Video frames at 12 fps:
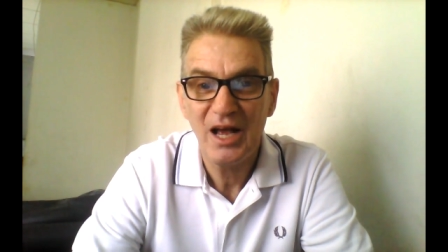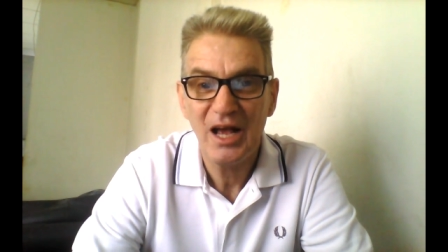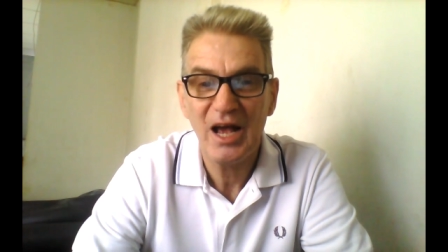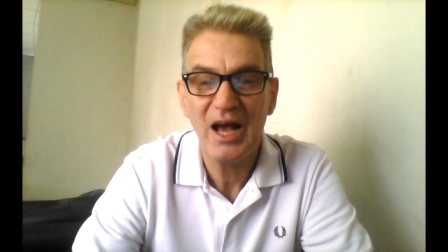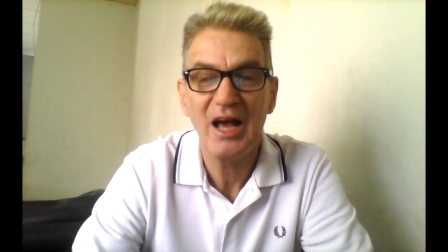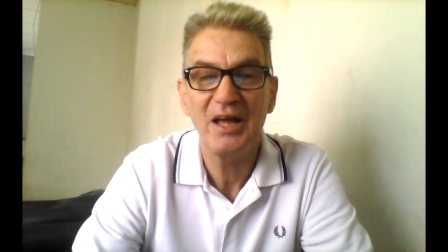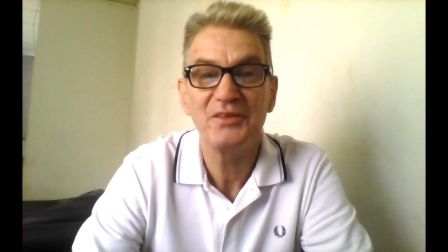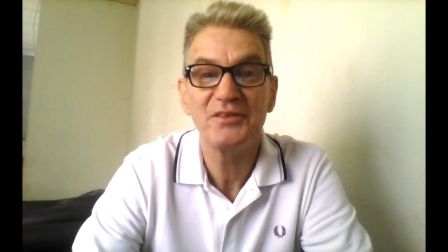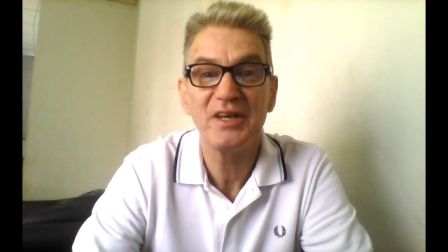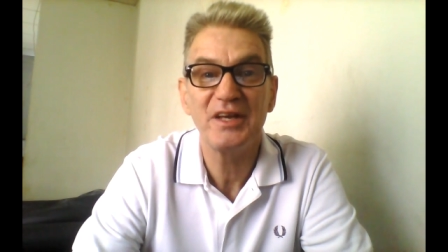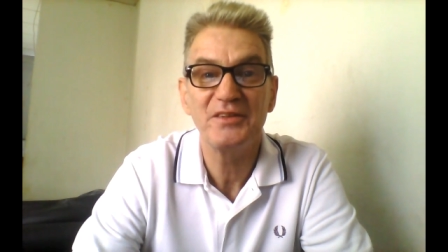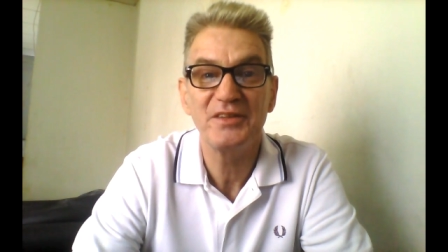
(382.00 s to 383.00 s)
and
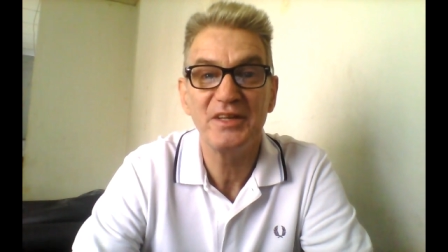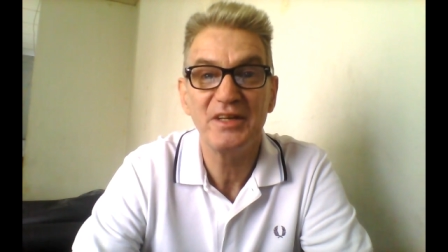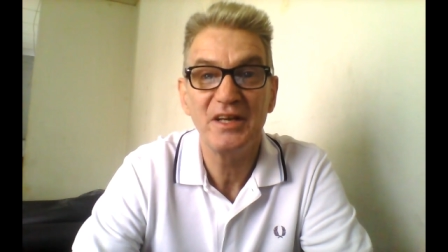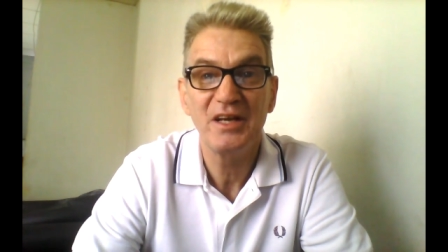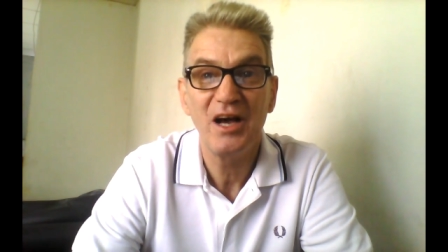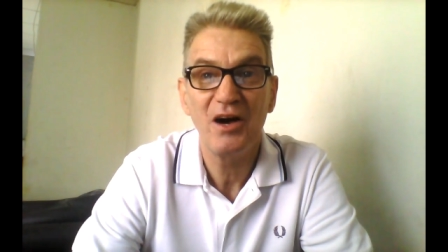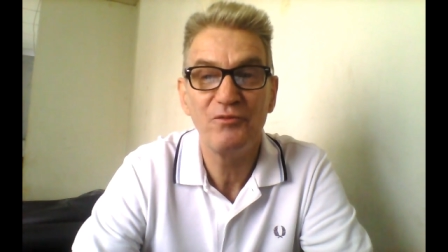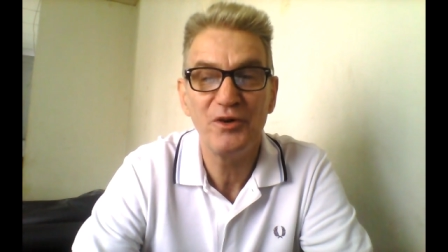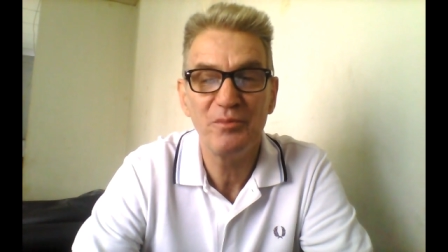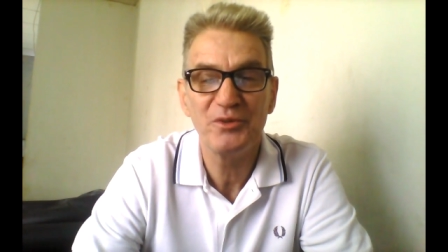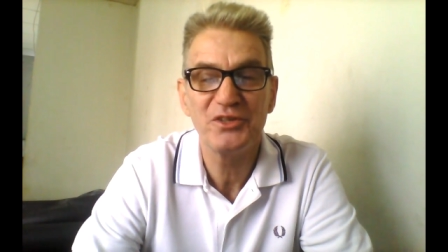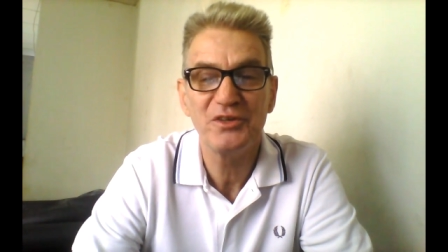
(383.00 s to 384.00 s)
in the
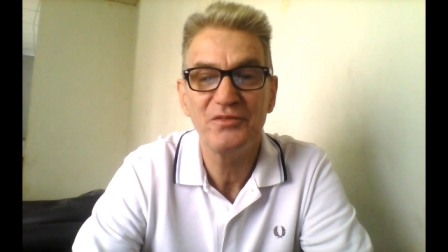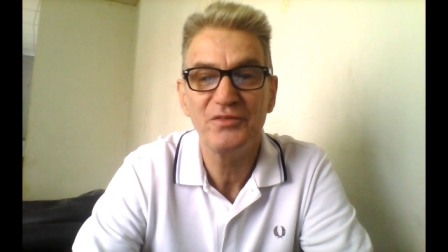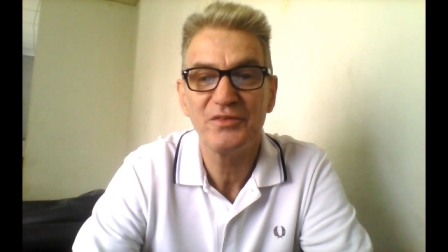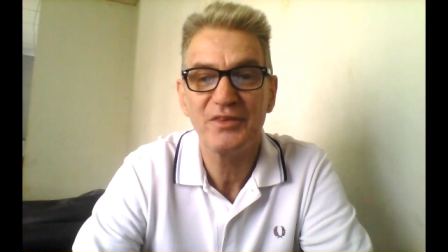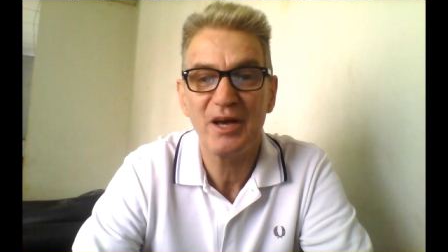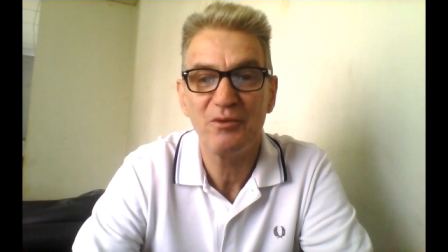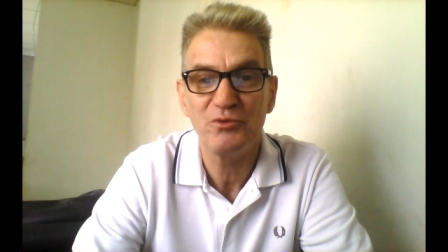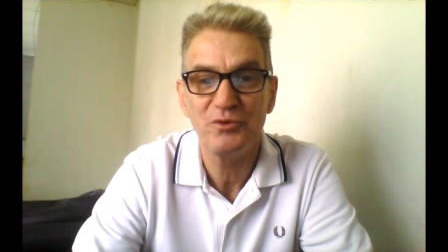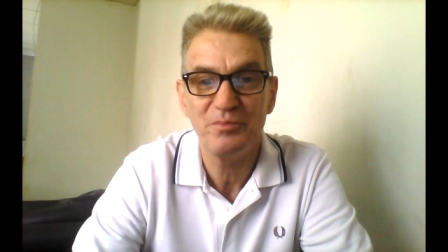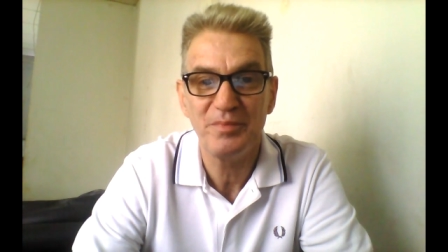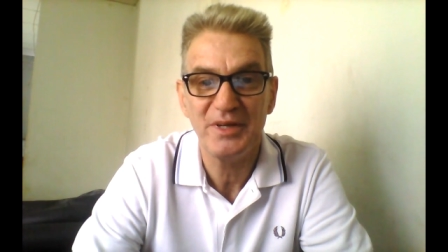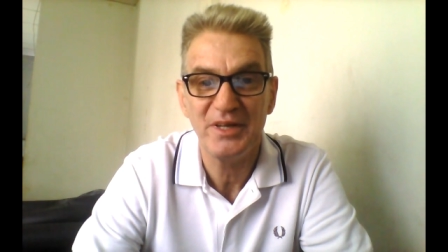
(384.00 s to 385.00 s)
affirmative that
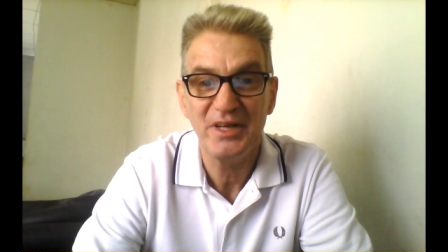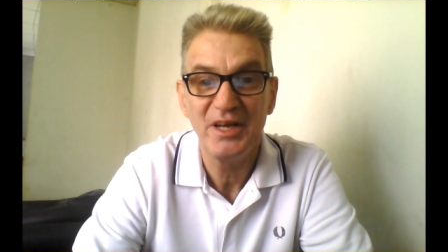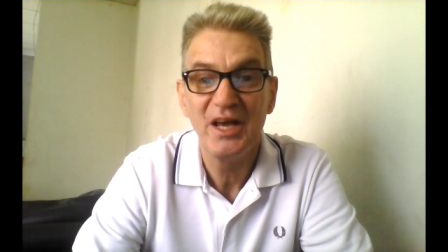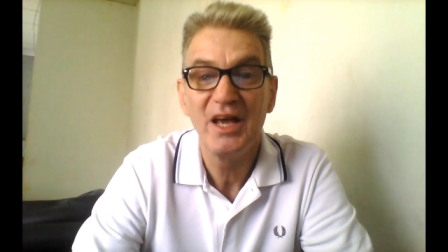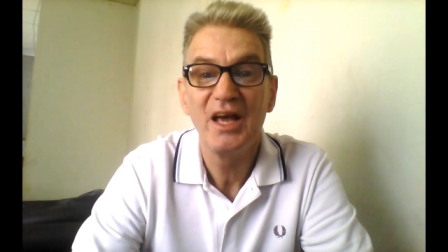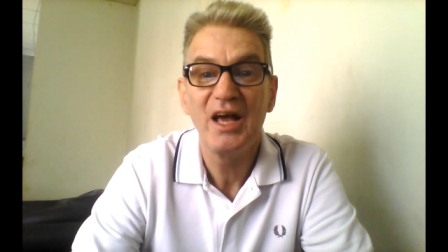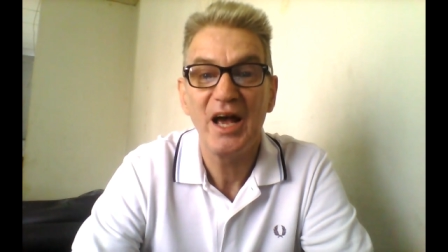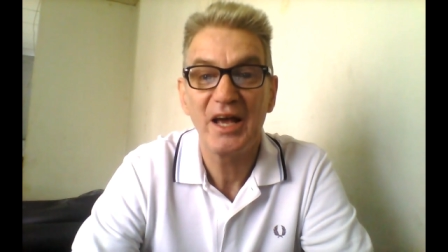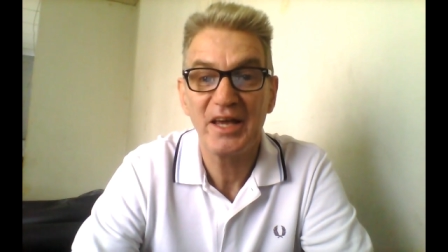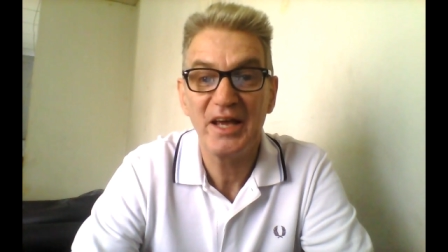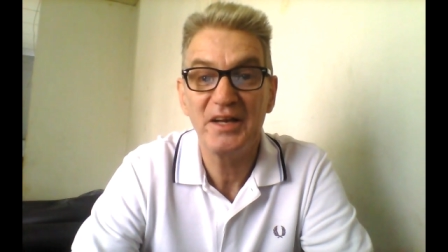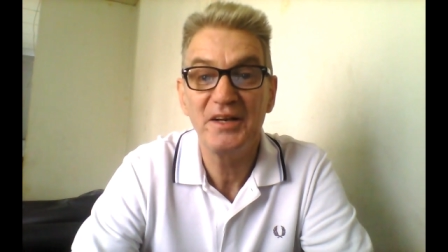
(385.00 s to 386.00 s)
would be
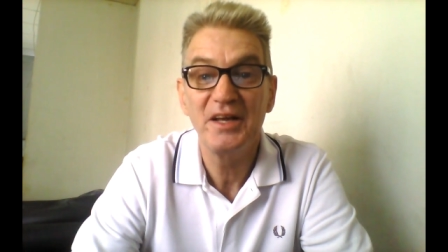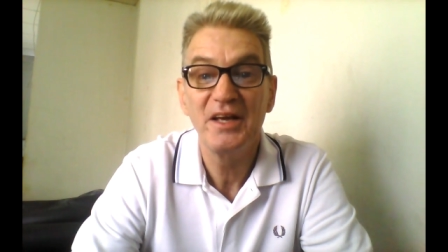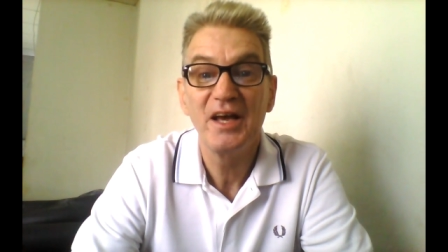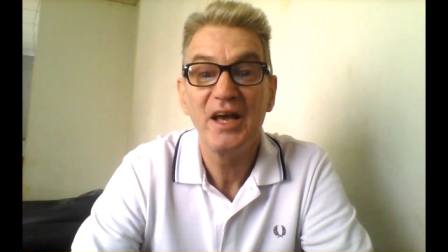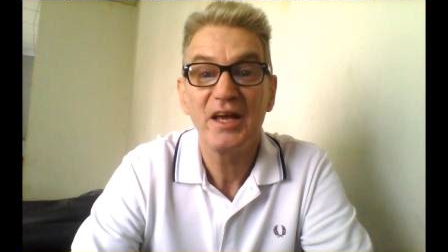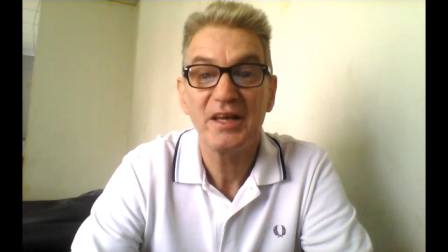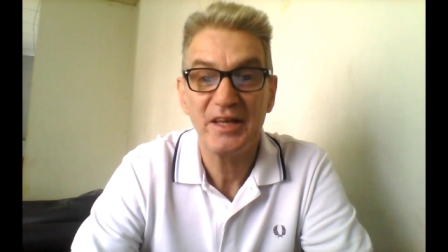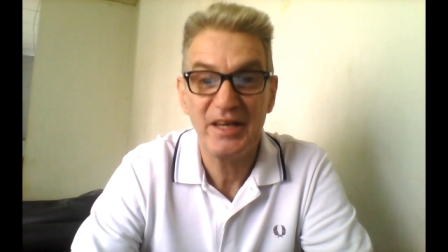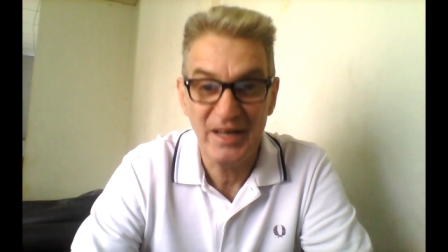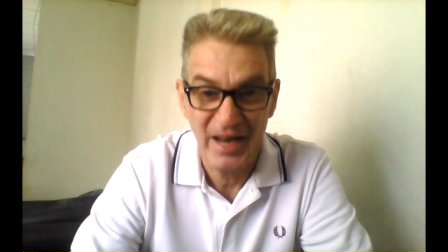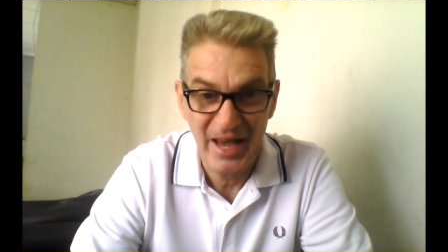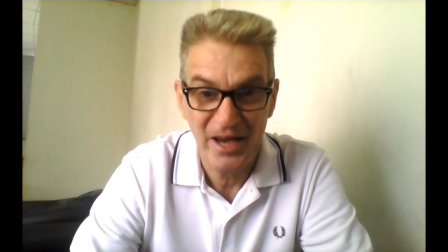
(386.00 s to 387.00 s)
again gin
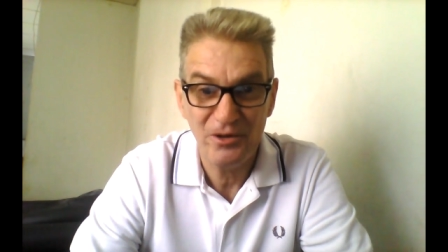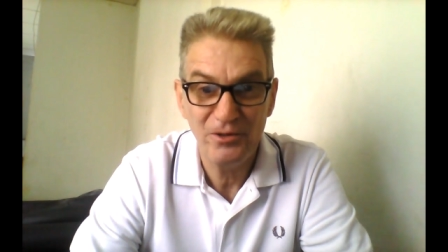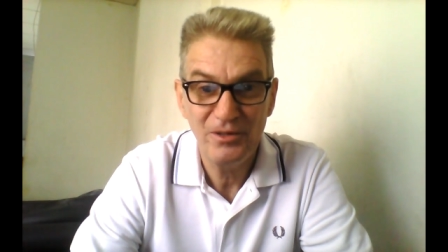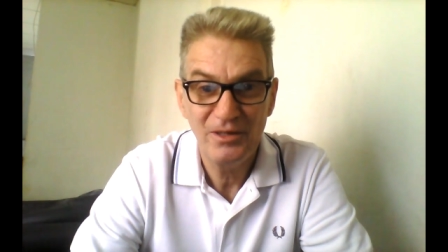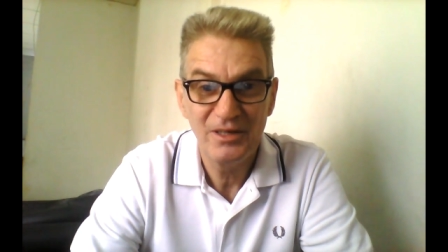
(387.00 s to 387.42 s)
lao,